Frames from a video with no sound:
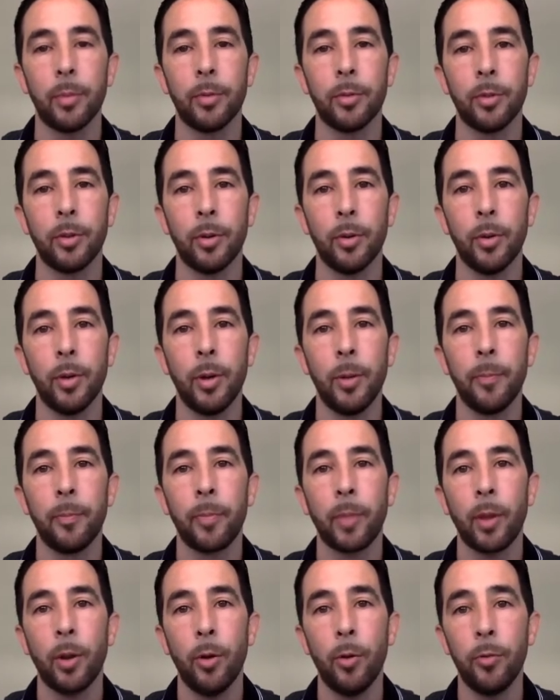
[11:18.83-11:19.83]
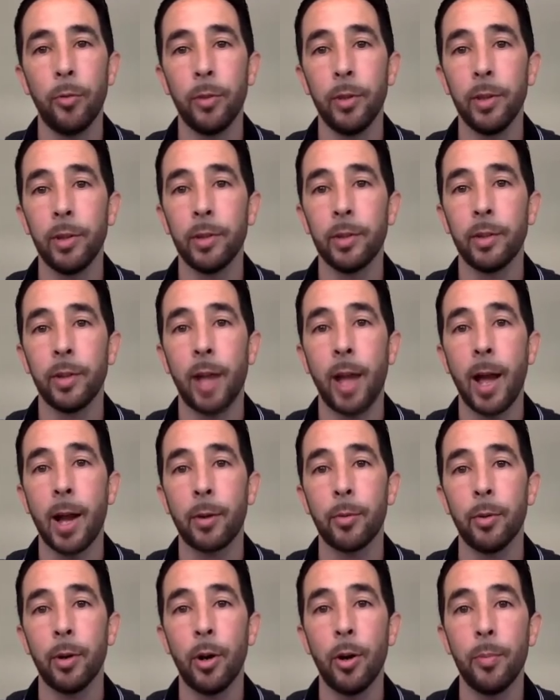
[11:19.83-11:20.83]
So hopefully this hack
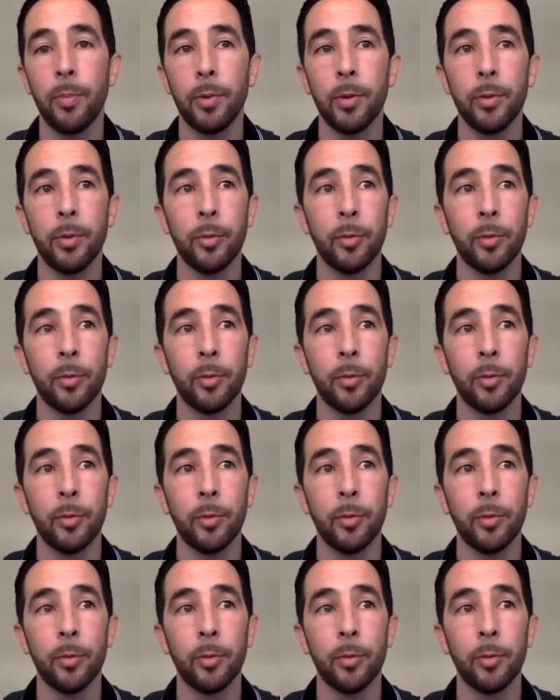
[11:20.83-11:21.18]
will help you.